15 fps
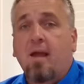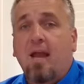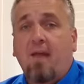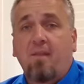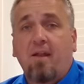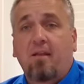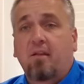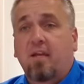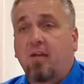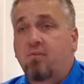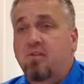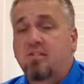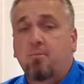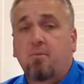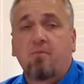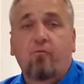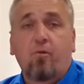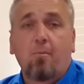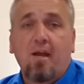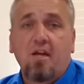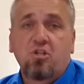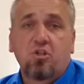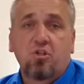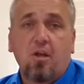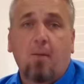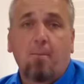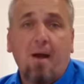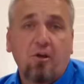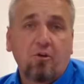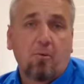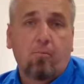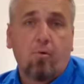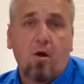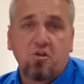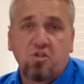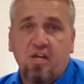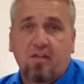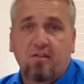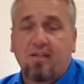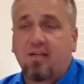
and then give us some information about your project.